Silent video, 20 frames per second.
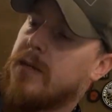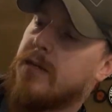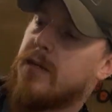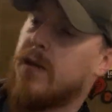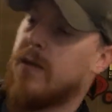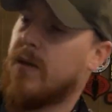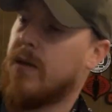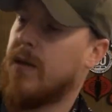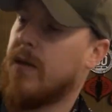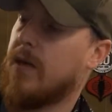
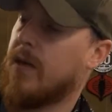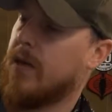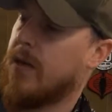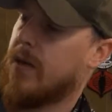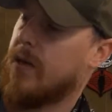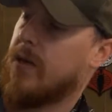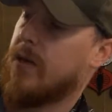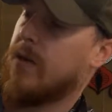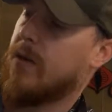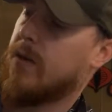so you
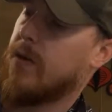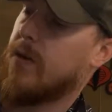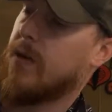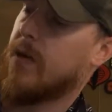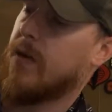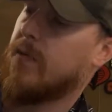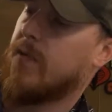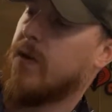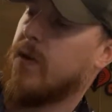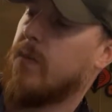
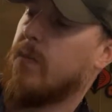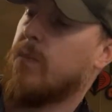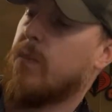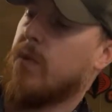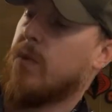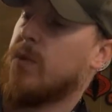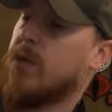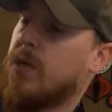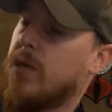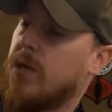have to
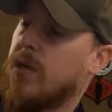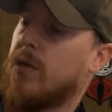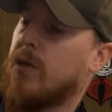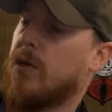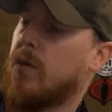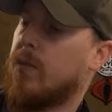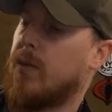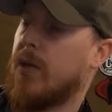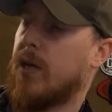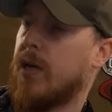push it
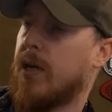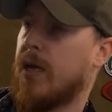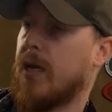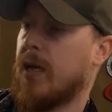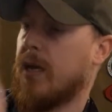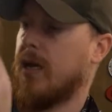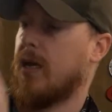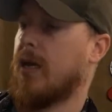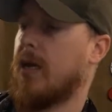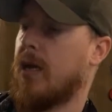up and it
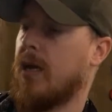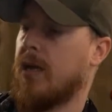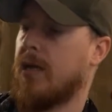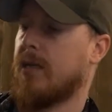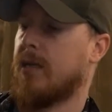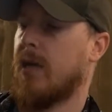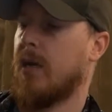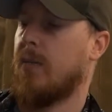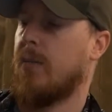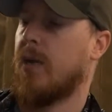
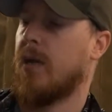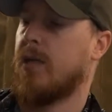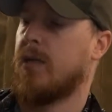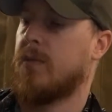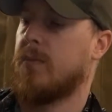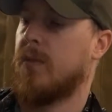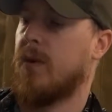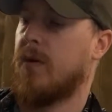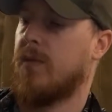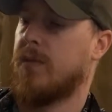clicks out of place.
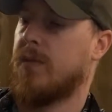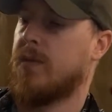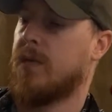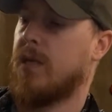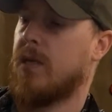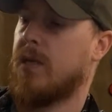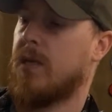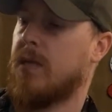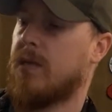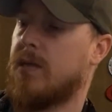But
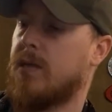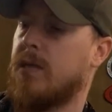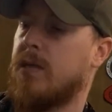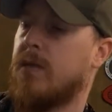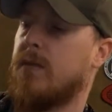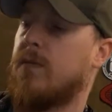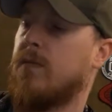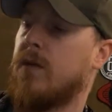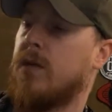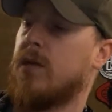obviously, this
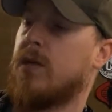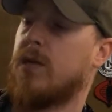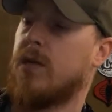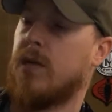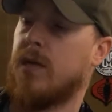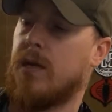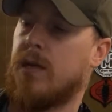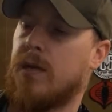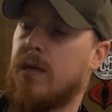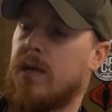
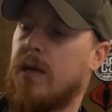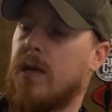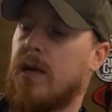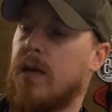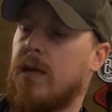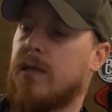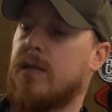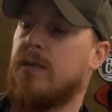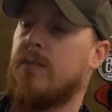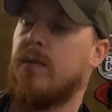version, it
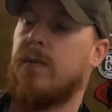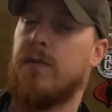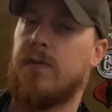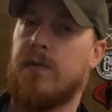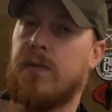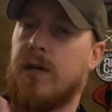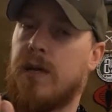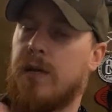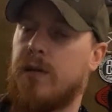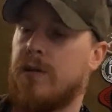has to be
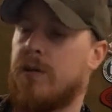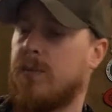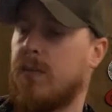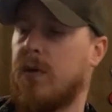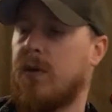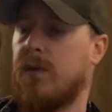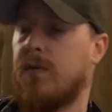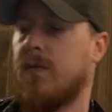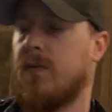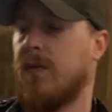free to
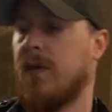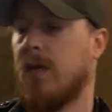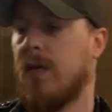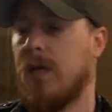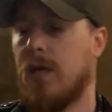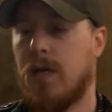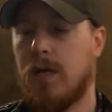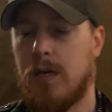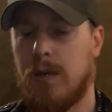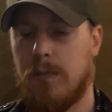move.
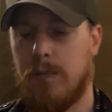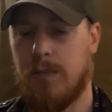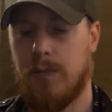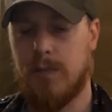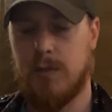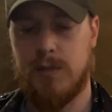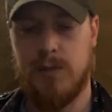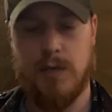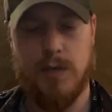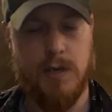
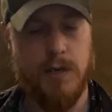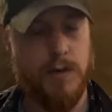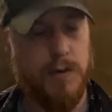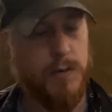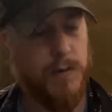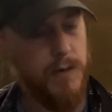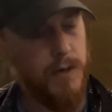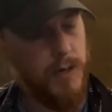So